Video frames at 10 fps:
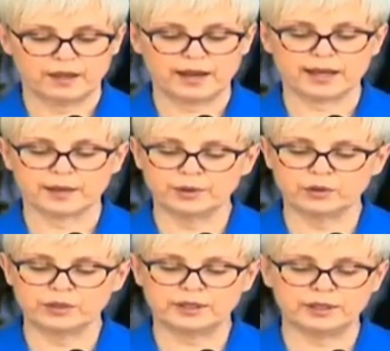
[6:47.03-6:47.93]
In a
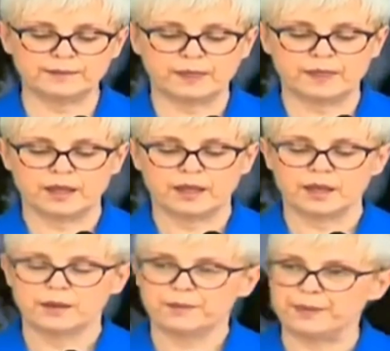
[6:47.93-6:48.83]
community,
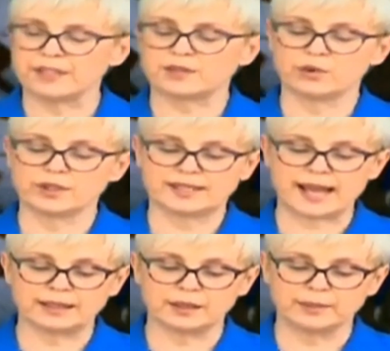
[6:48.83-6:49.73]
peaceful
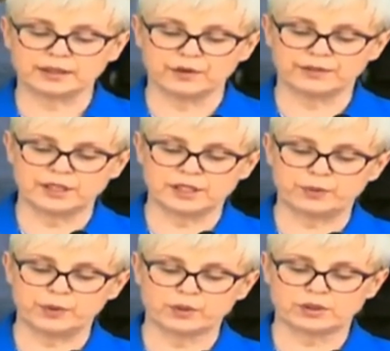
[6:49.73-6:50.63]
settlement of
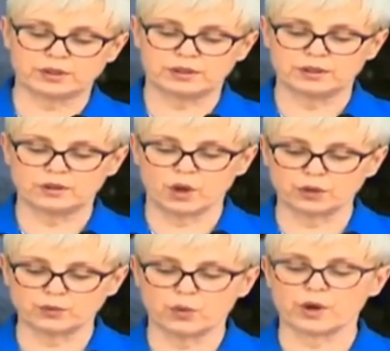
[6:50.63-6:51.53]
disputes,
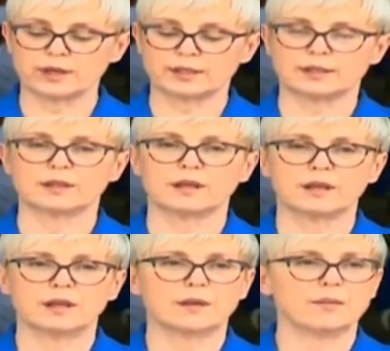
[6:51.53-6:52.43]
not wars,
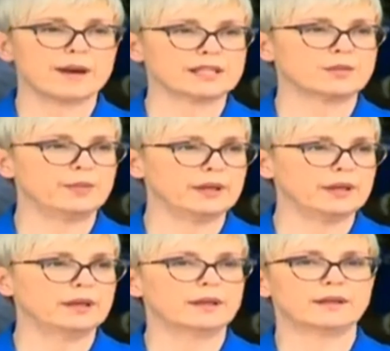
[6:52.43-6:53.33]
must
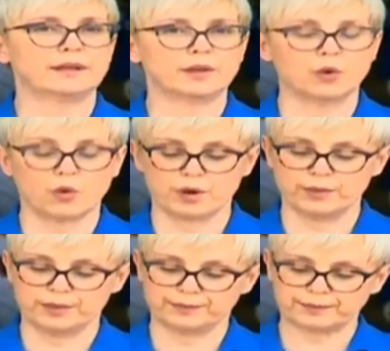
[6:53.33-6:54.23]
be the
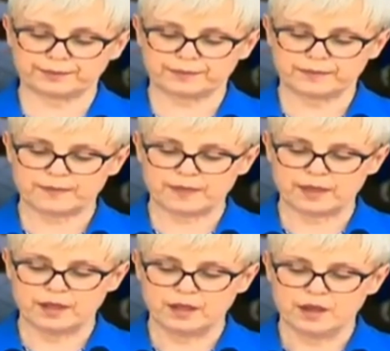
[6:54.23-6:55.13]
norm.
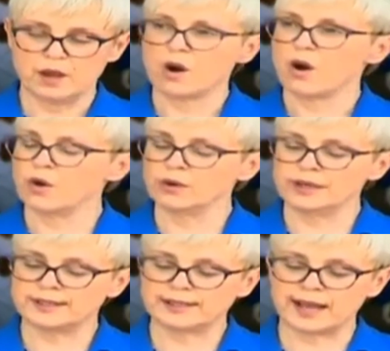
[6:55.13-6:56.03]

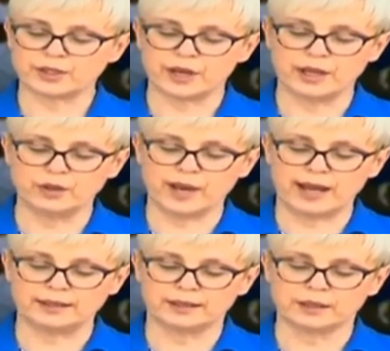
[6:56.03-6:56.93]
Only such a
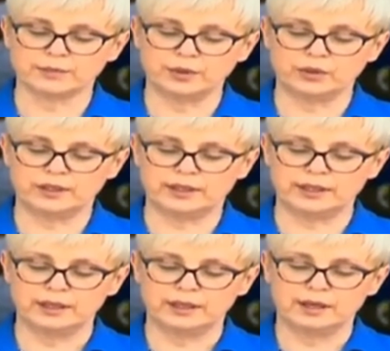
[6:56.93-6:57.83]
united
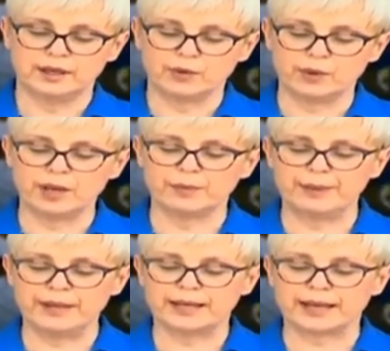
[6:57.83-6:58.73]
community will
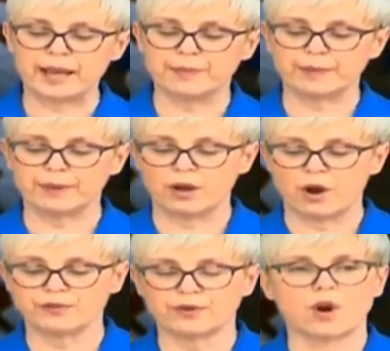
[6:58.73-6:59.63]
be capable
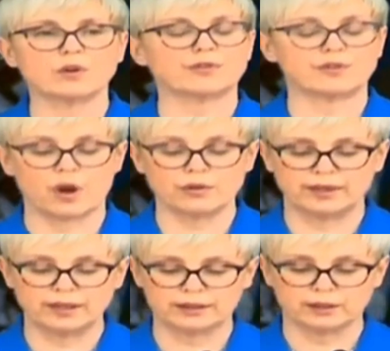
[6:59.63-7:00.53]
of
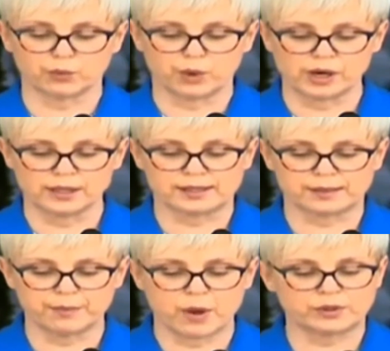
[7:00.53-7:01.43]
confronting the
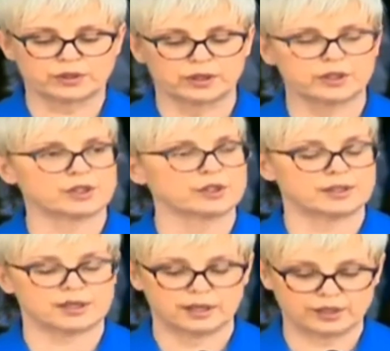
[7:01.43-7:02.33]
world's most
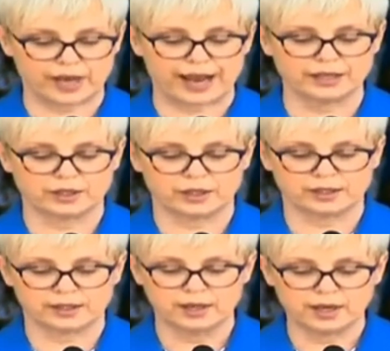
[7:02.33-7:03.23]
urgent
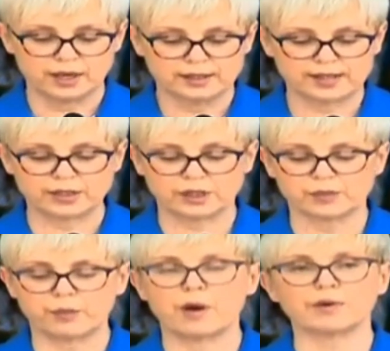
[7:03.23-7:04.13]
challenges, such
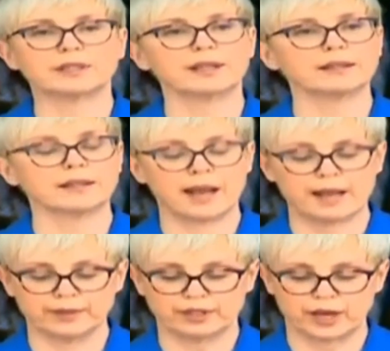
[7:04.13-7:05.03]
as poverty and climate